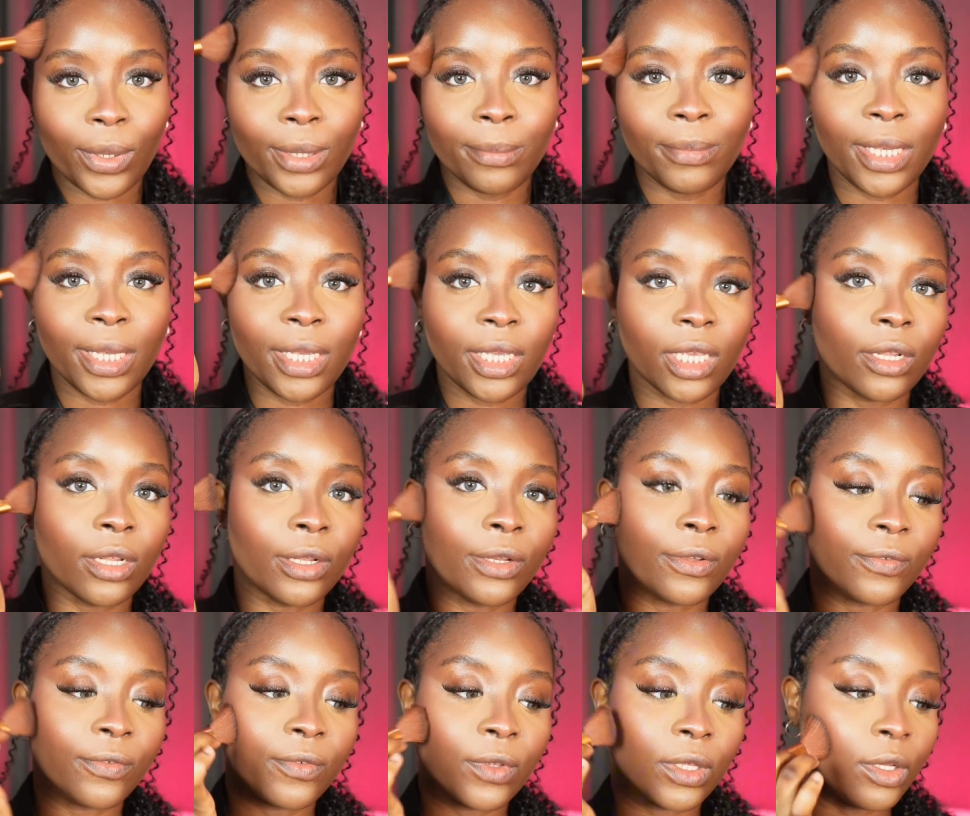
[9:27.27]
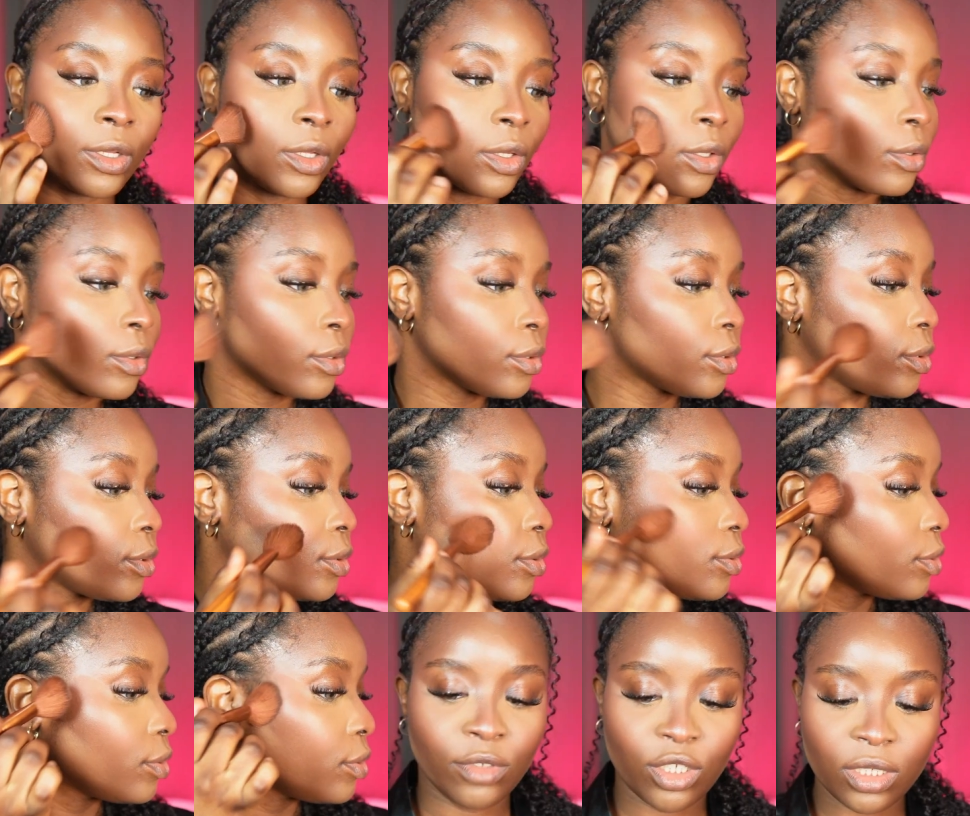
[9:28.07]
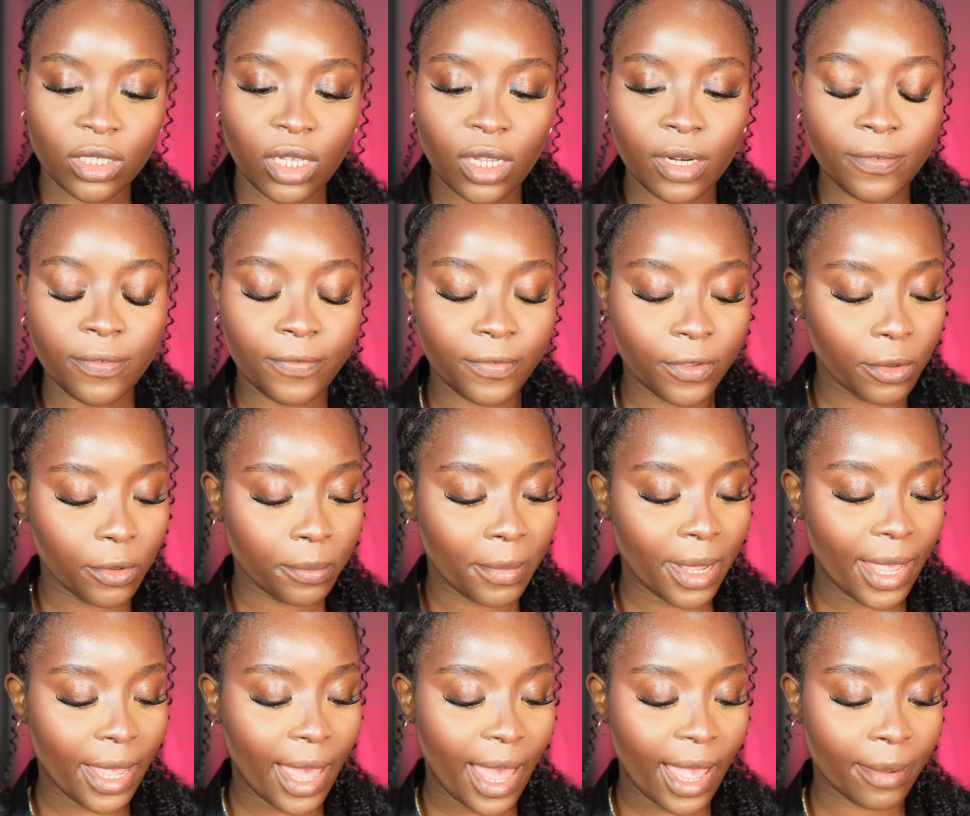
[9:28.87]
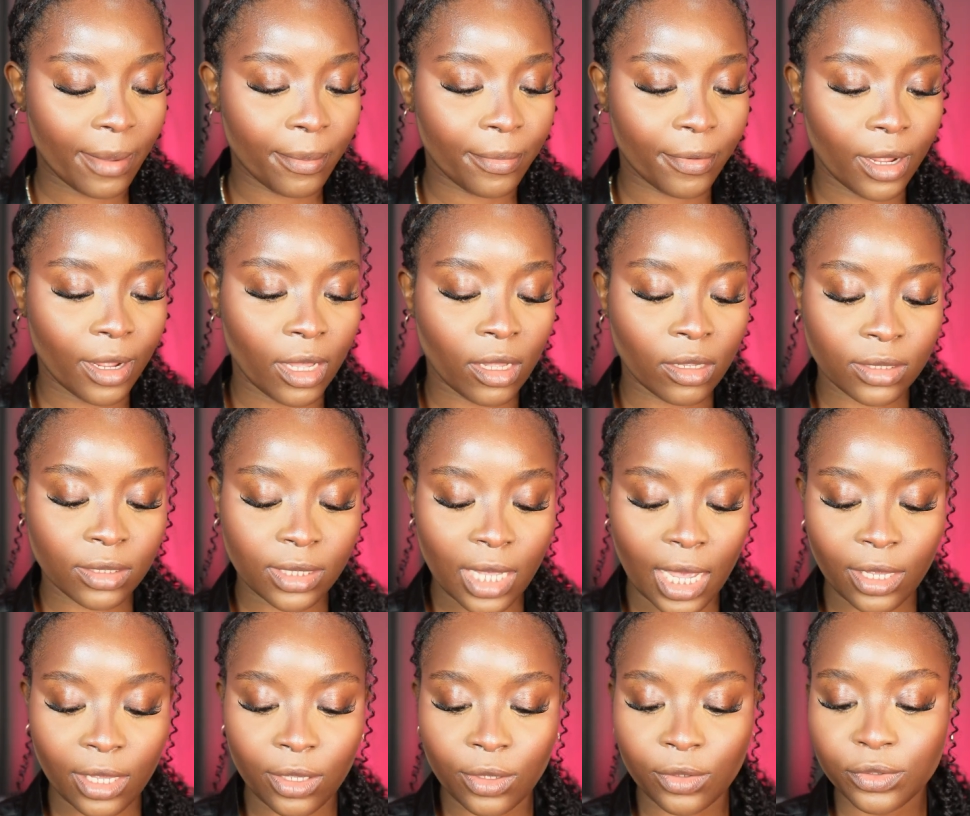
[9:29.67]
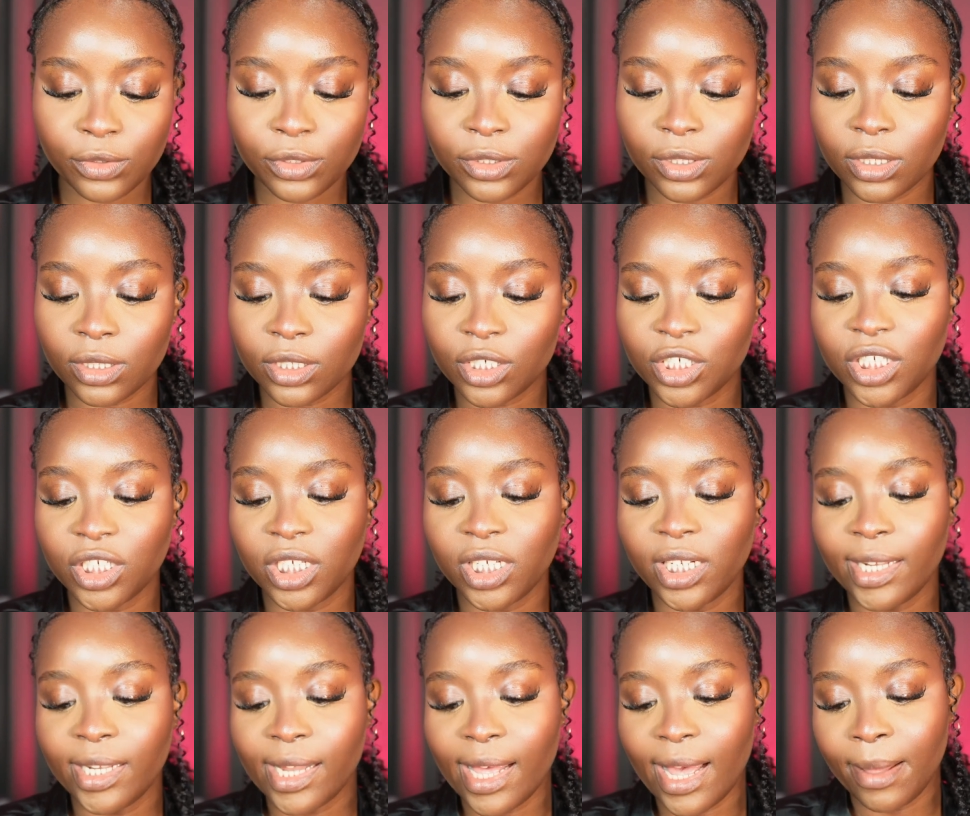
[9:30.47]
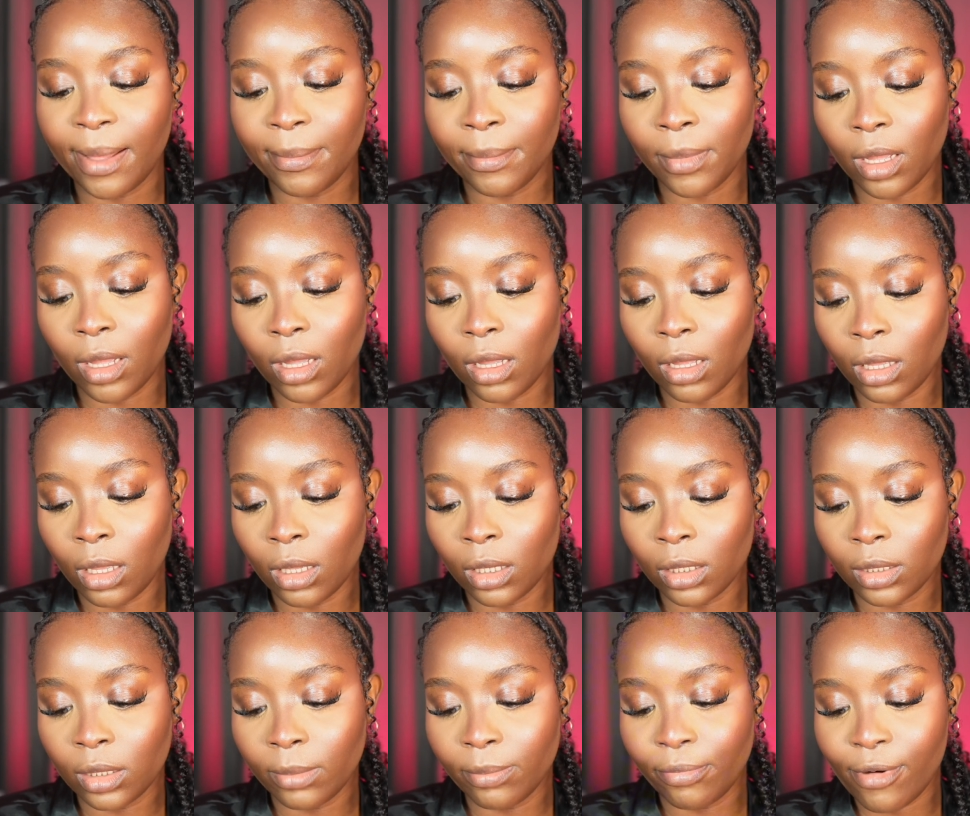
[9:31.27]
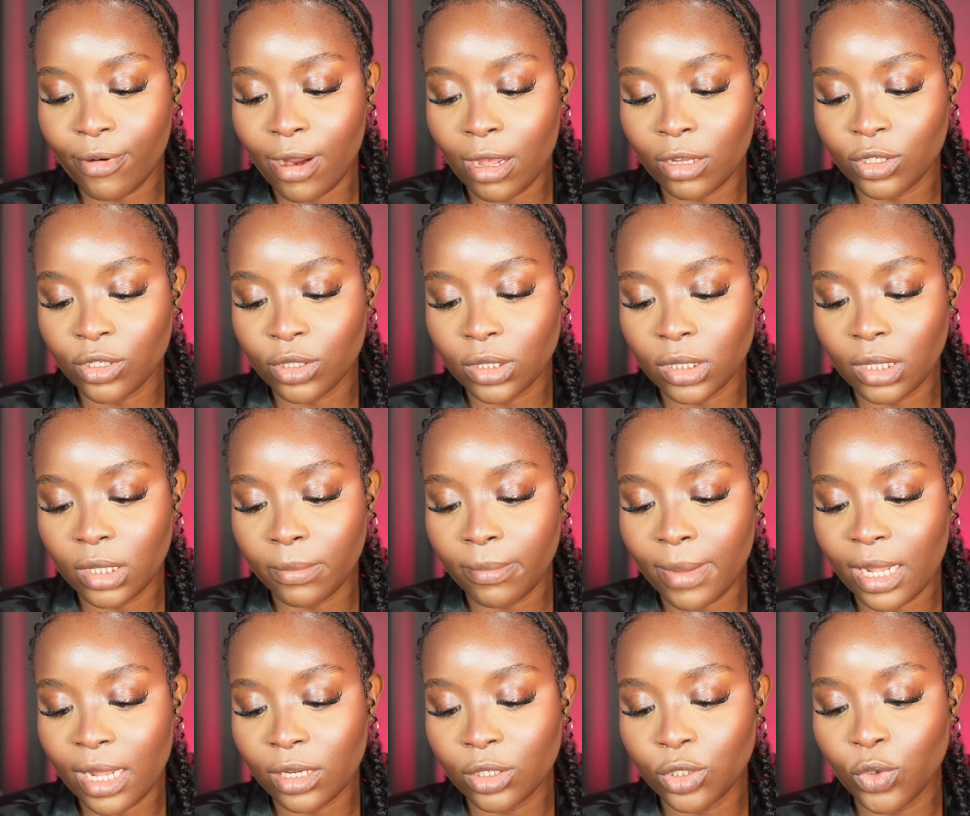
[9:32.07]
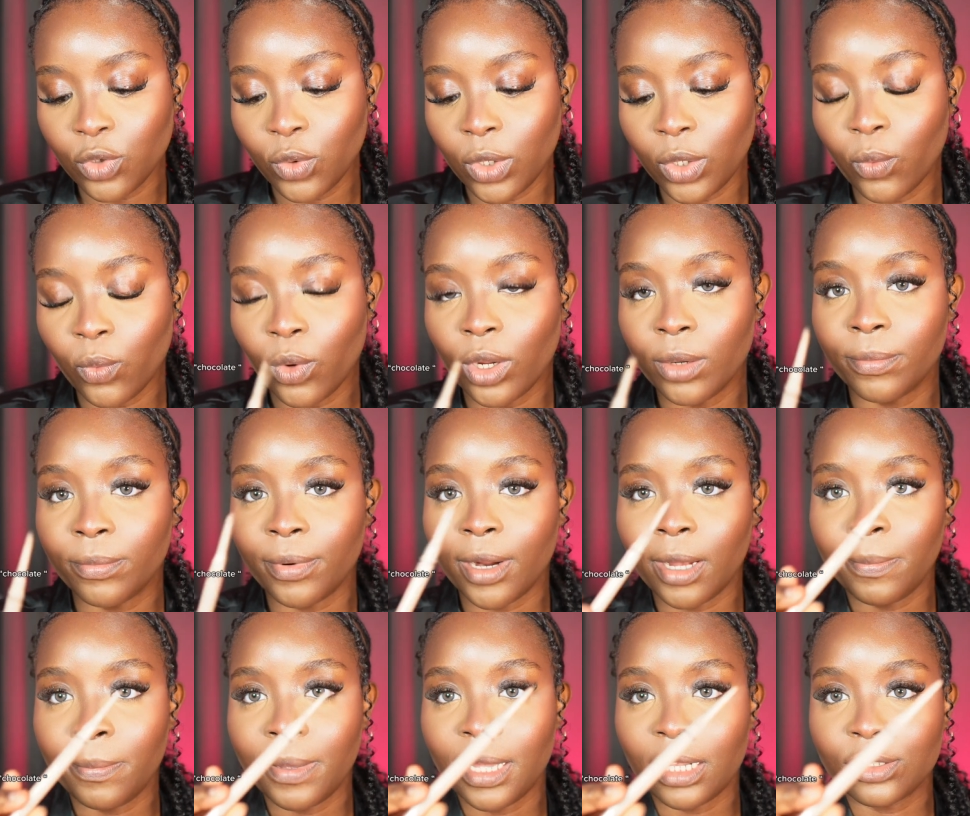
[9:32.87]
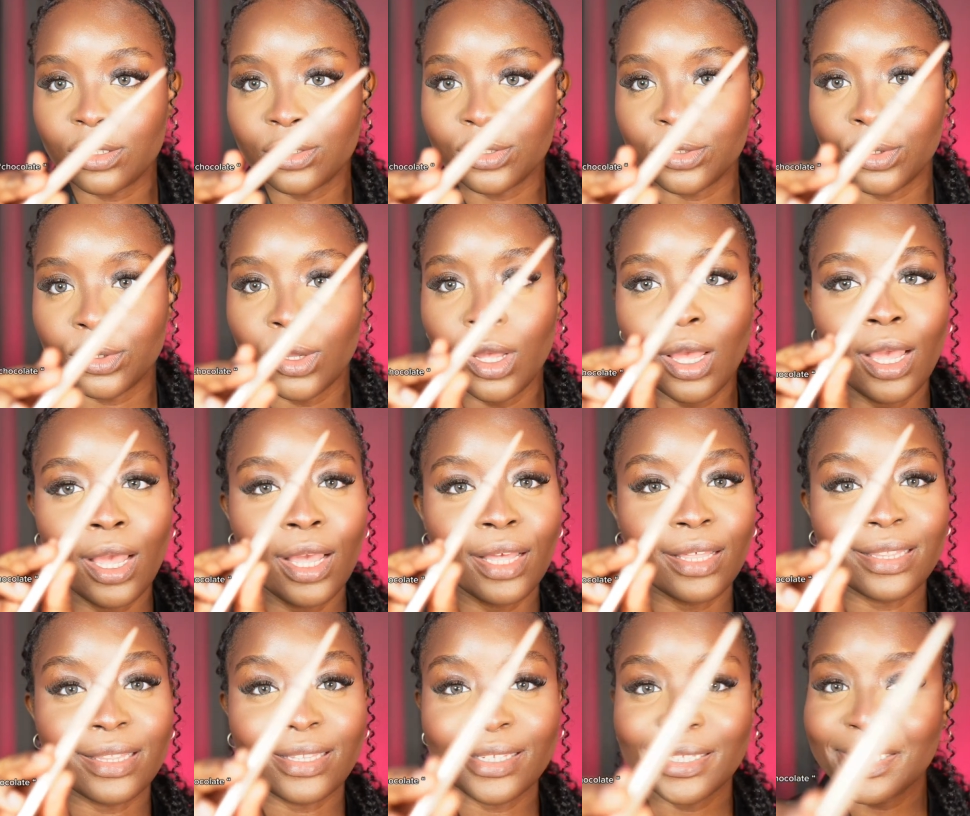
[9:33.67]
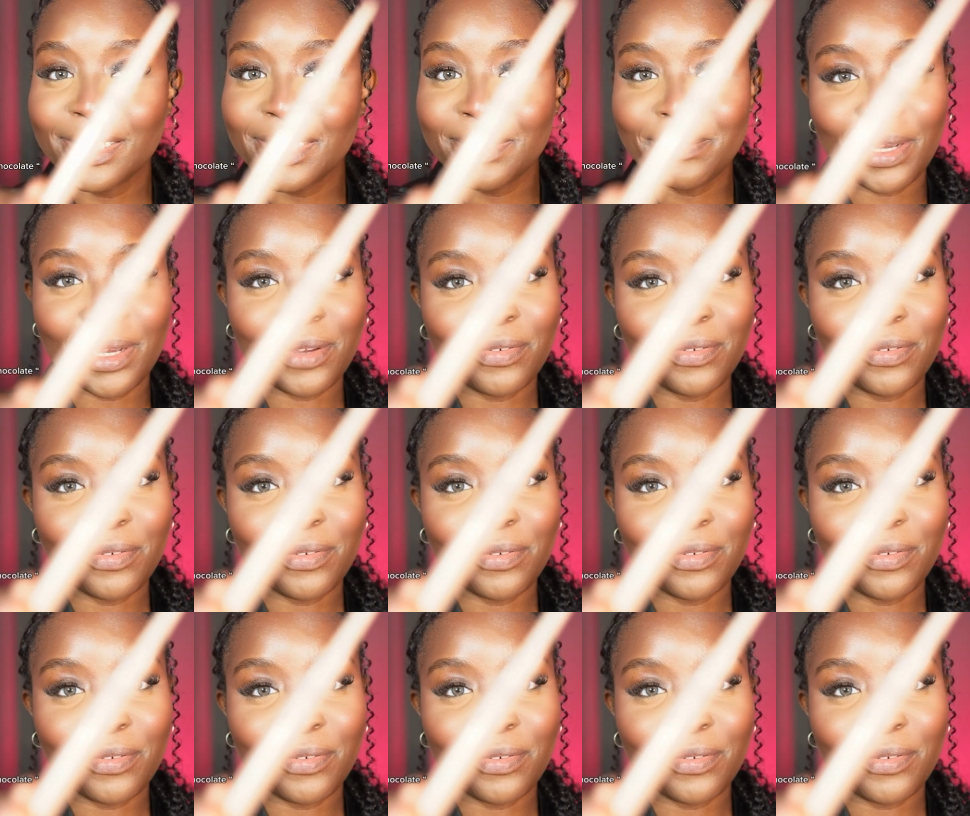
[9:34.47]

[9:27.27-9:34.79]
making your videos. I'm just gonna fill my eyebrows. I use the She Glam Brows on Demand 2-in-1 brow pencil. This is my